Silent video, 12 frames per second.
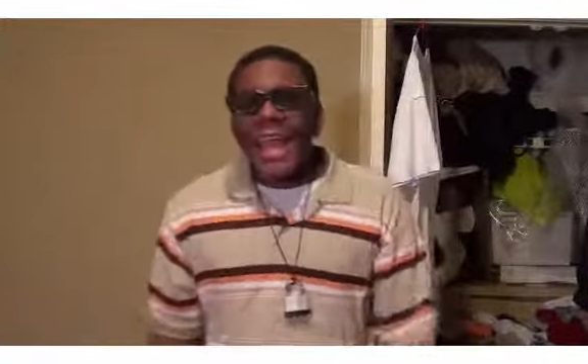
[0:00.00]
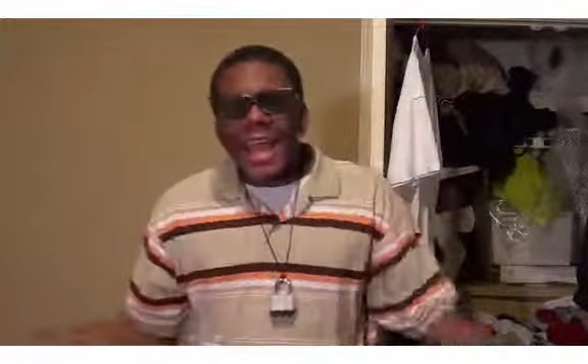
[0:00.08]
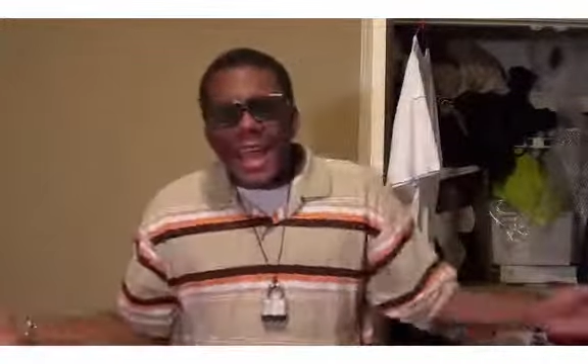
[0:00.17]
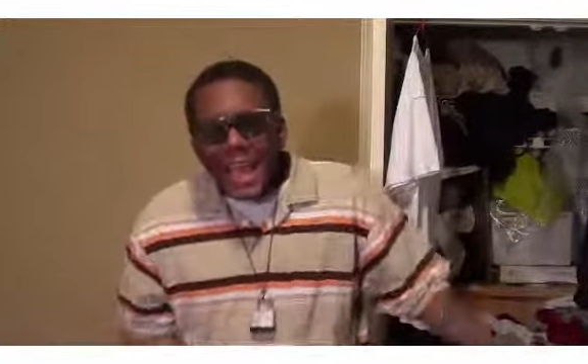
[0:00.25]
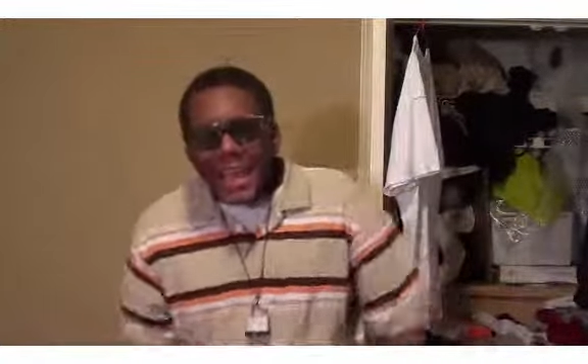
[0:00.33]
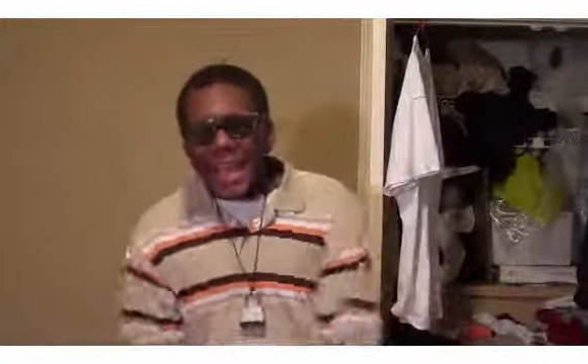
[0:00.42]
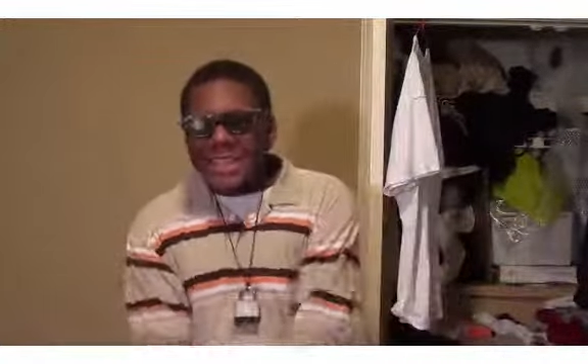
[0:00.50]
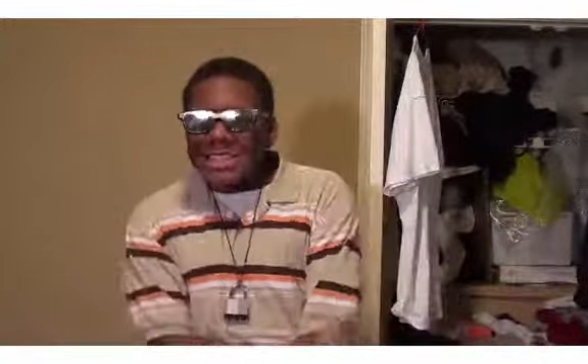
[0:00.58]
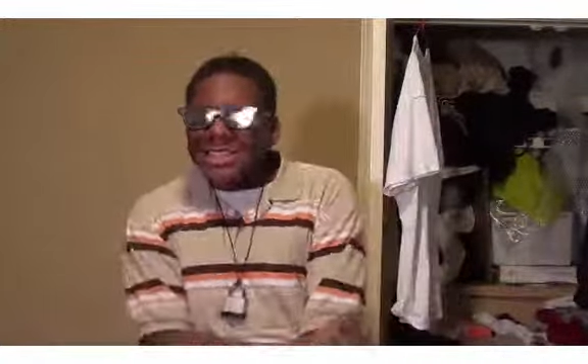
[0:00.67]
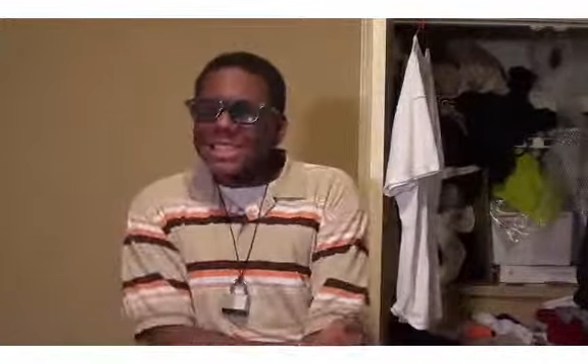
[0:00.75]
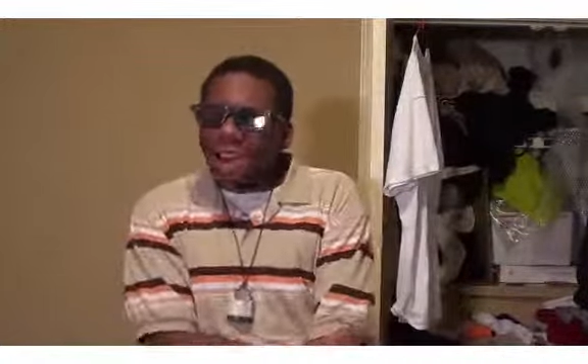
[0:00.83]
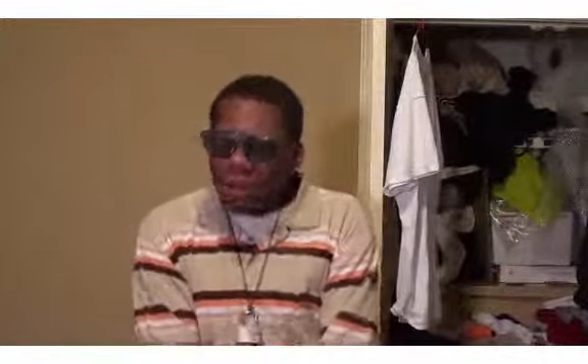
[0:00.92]
And act like
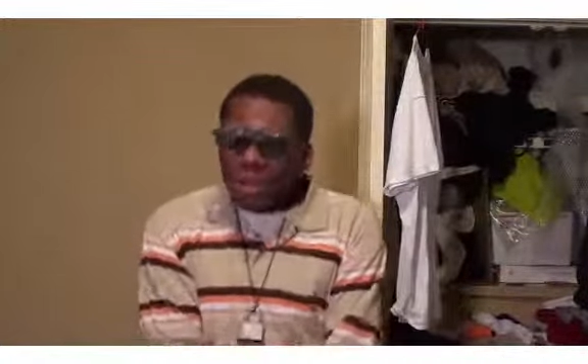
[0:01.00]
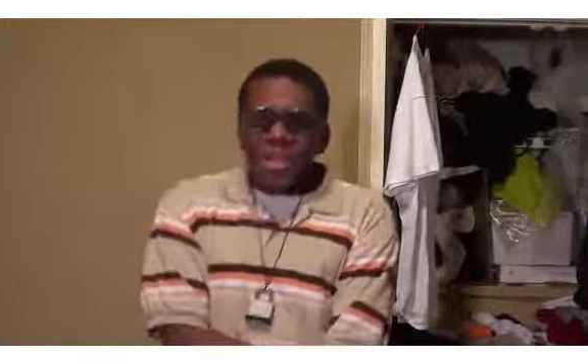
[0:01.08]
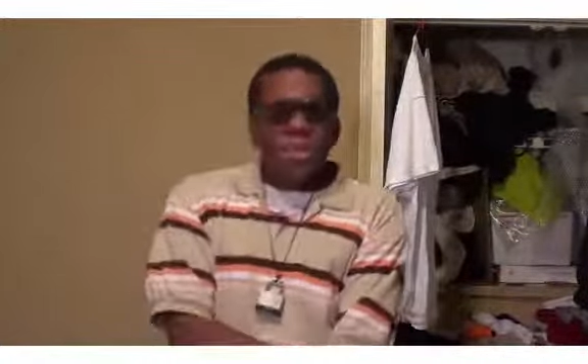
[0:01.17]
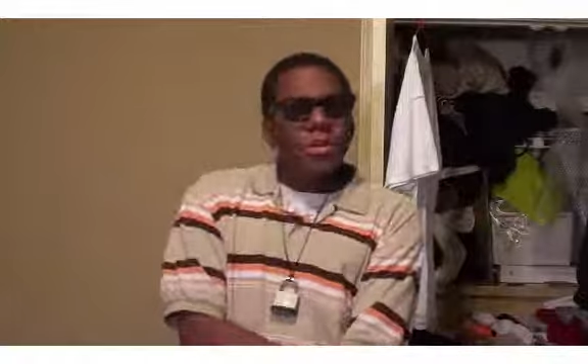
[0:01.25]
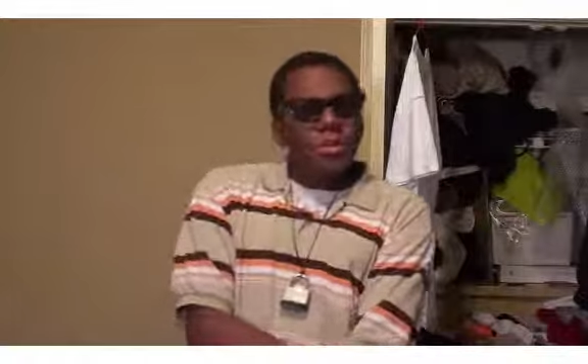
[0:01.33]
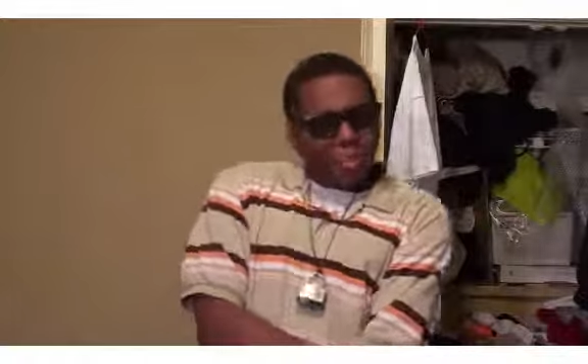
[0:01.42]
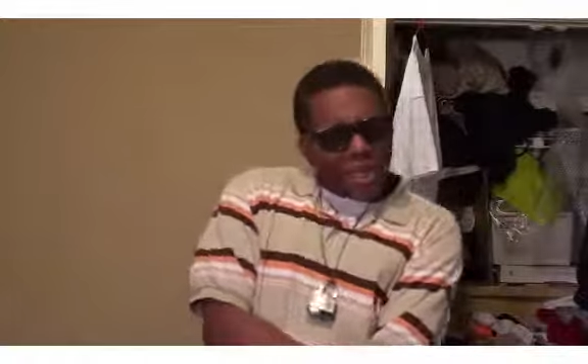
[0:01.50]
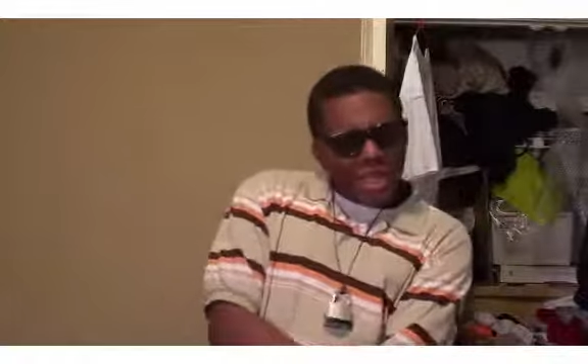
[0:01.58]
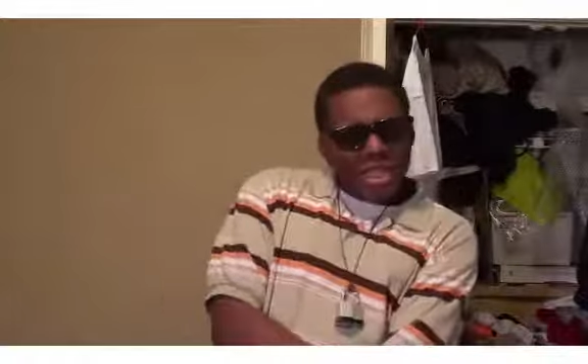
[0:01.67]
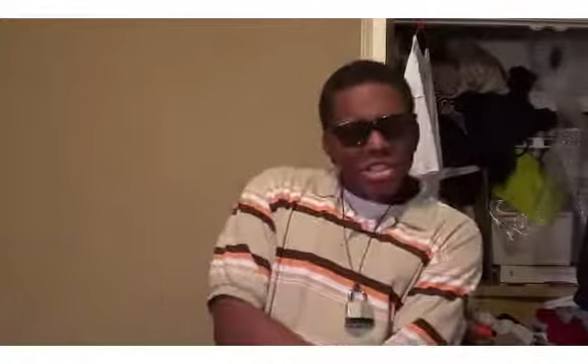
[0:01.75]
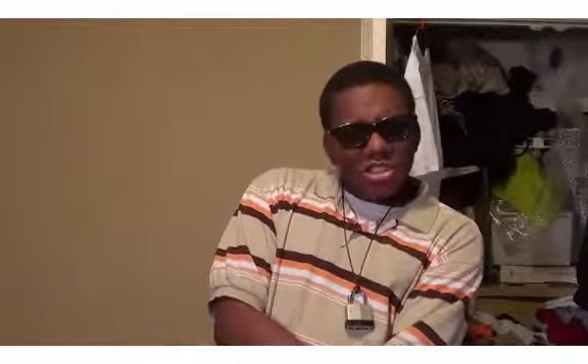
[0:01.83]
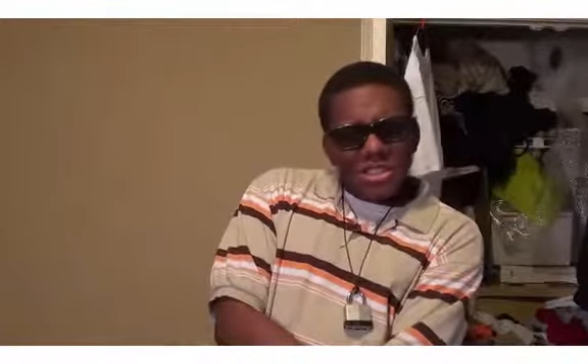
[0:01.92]
some normal human
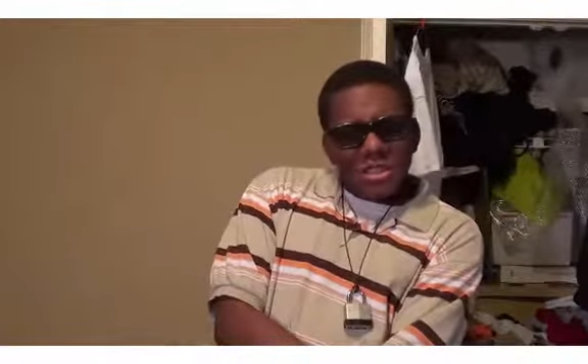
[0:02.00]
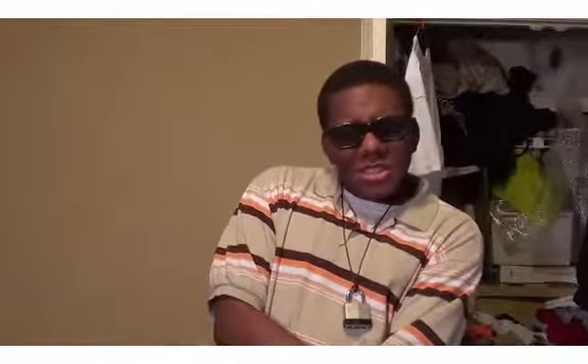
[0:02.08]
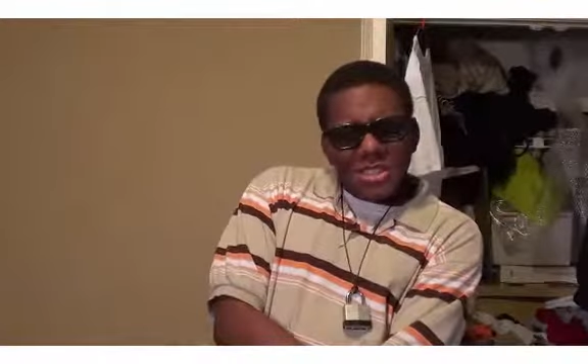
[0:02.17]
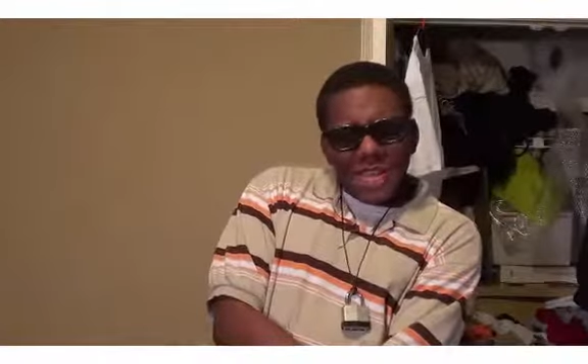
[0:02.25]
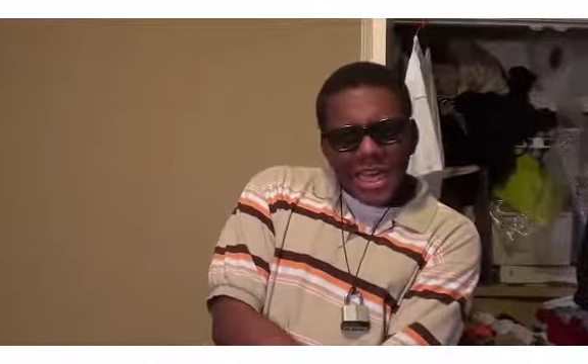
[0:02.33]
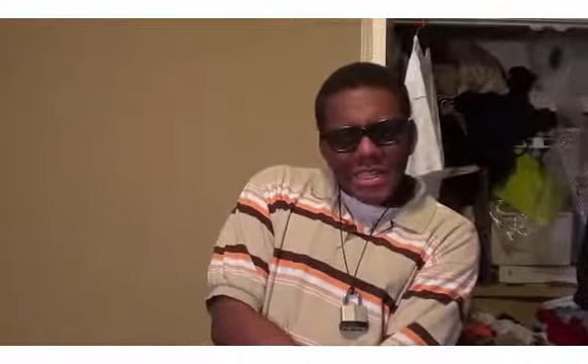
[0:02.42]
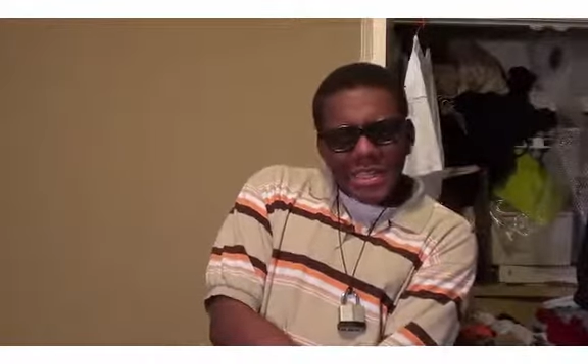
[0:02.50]
beings, you know what I'm saying?